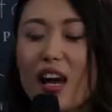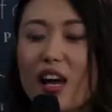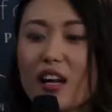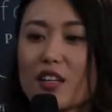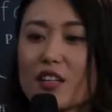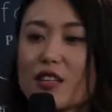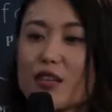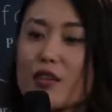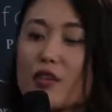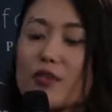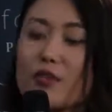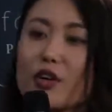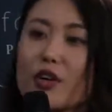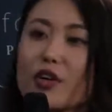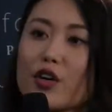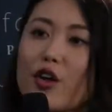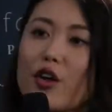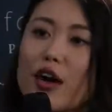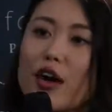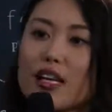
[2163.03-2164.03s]
And for
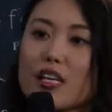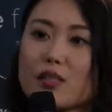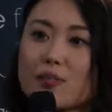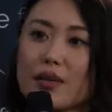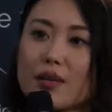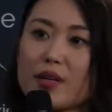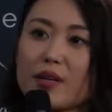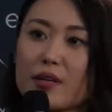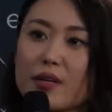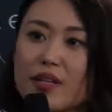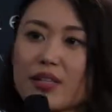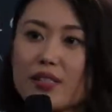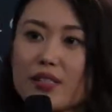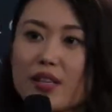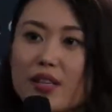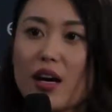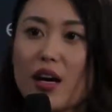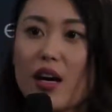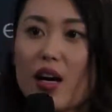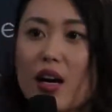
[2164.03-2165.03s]
your
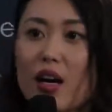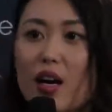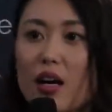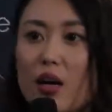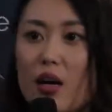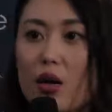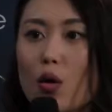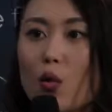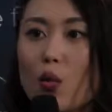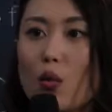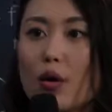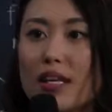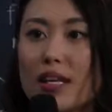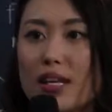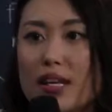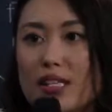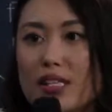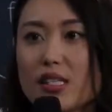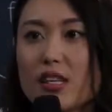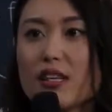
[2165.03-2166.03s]
experience, what
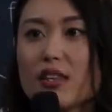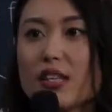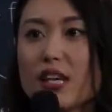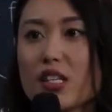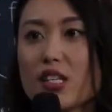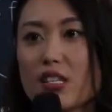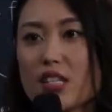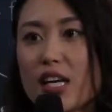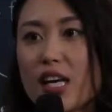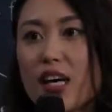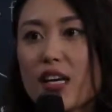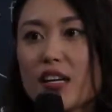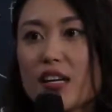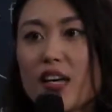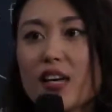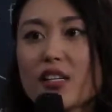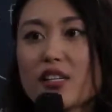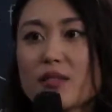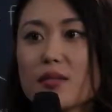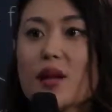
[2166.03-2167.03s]
is another
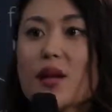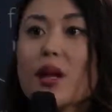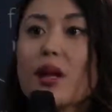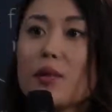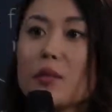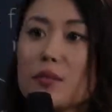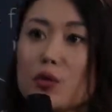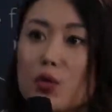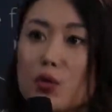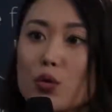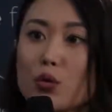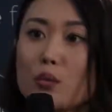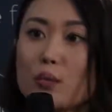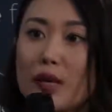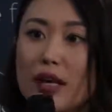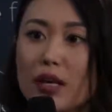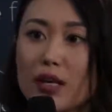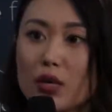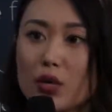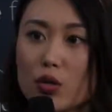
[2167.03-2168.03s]
techniques you
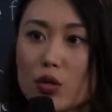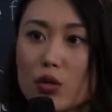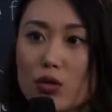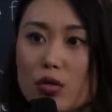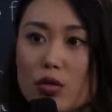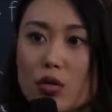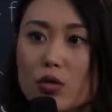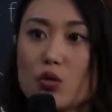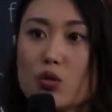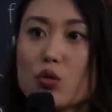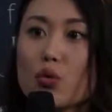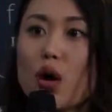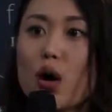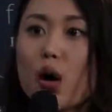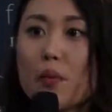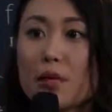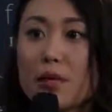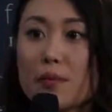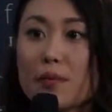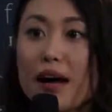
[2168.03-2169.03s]
may use to
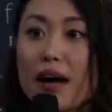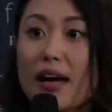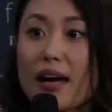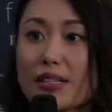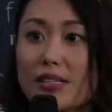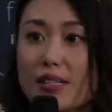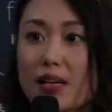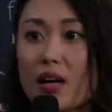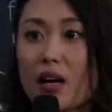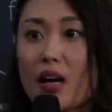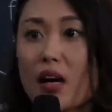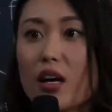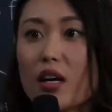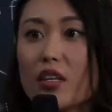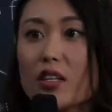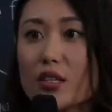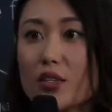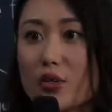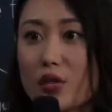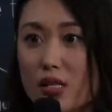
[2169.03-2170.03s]
optimize
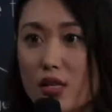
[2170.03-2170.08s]
the